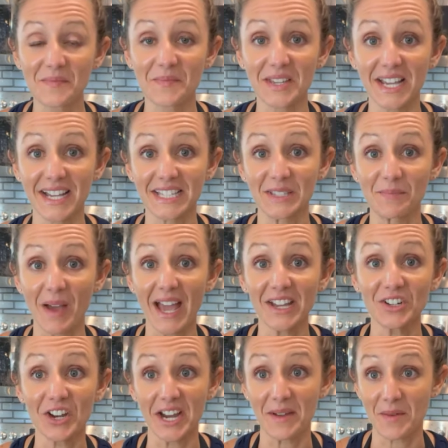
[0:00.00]
Because my
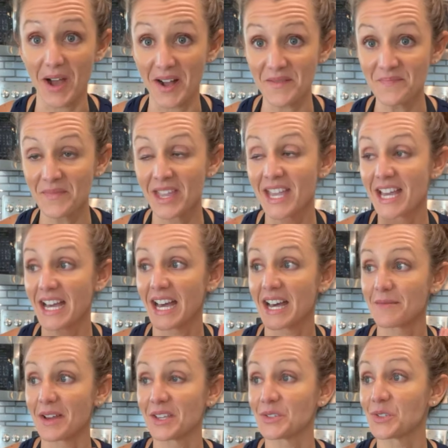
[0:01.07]
grandma,
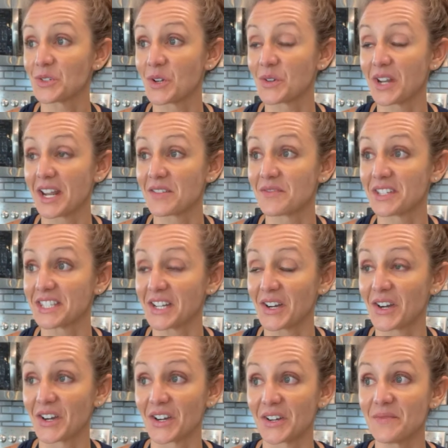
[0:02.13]
um, I used to go down and visit
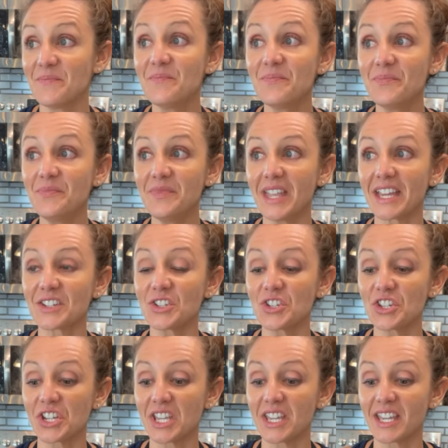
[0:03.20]
her and
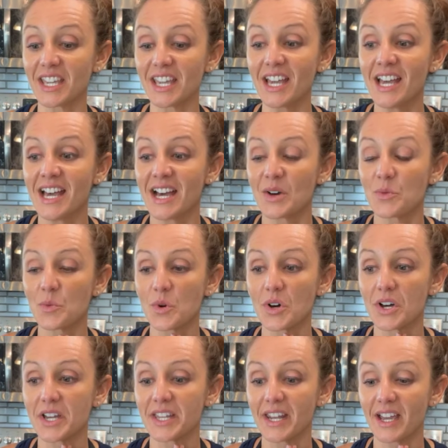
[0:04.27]
she
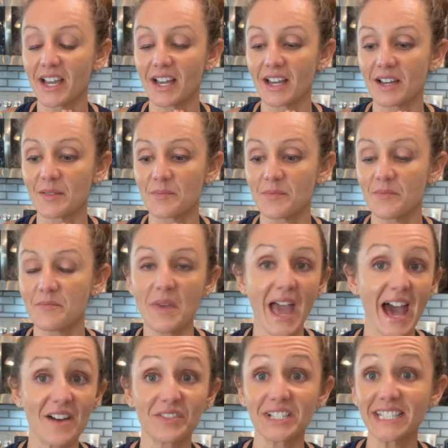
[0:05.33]
would um,
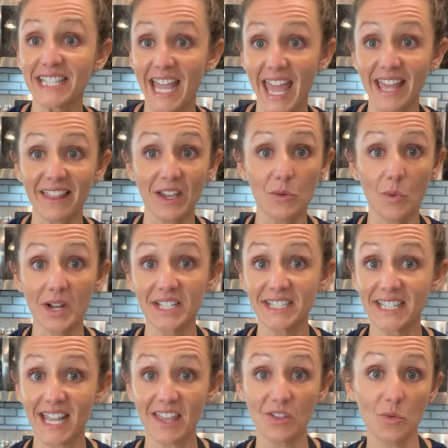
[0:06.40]
have a day, like one
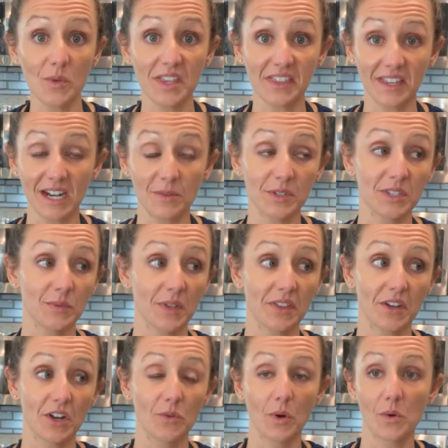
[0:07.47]
day the week that I was with
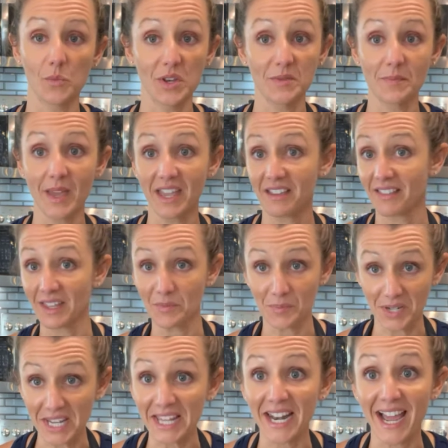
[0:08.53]
her, where we'd make like
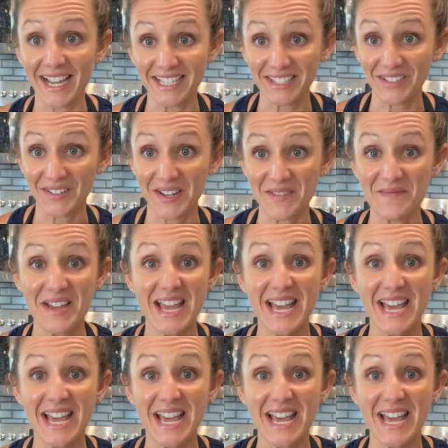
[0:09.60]
banana ice cream